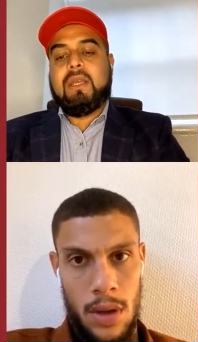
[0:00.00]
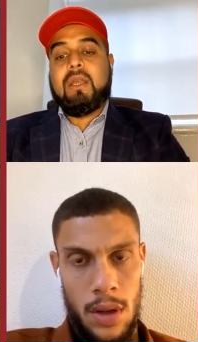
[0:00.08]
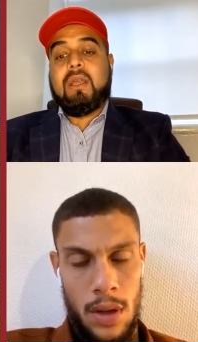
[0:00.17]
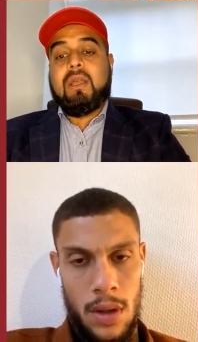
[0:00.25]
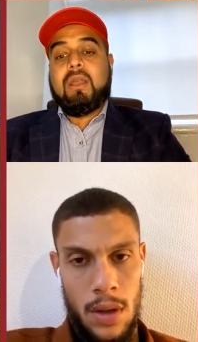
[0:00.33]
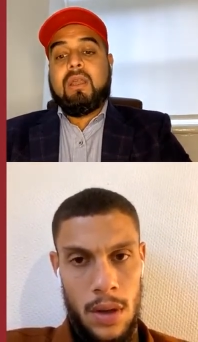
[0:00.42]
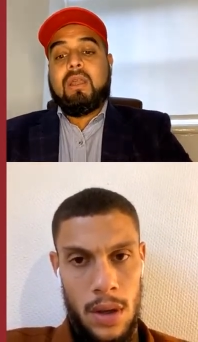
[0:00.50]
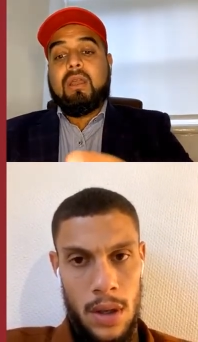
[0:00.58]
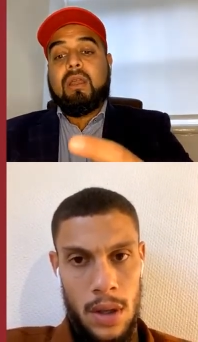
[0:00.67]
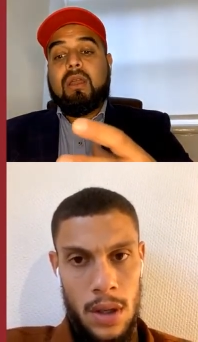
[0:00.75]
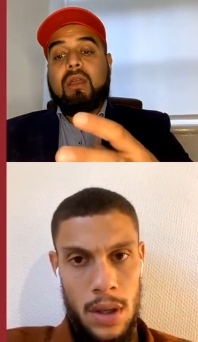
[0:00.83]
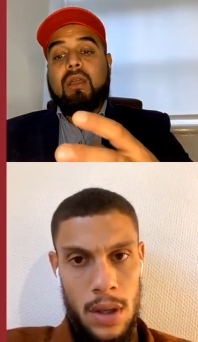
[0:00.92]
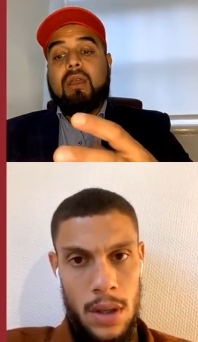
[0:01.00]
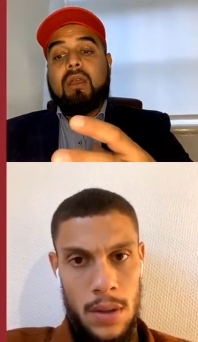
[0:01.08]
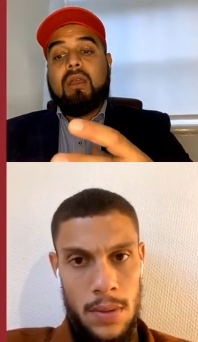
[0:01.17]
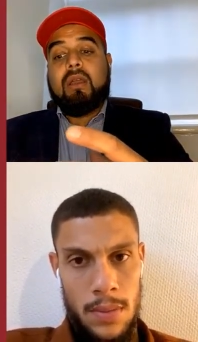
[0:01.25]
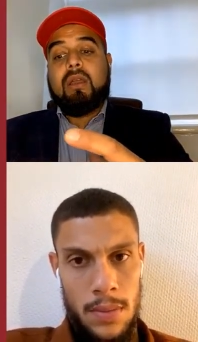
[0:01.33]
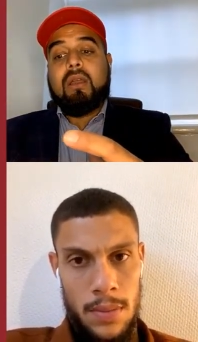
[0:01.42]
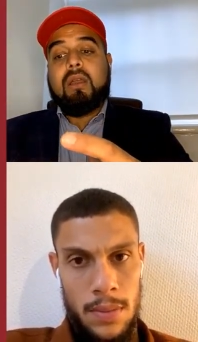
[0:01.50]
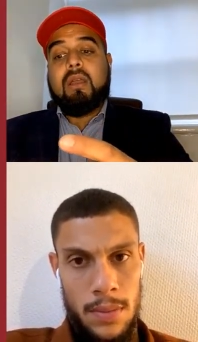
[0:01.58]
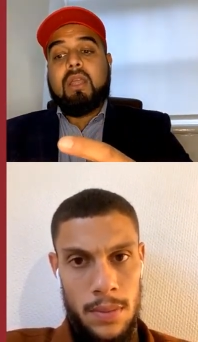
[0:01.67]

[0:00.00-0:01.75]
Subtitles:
(no one is talking)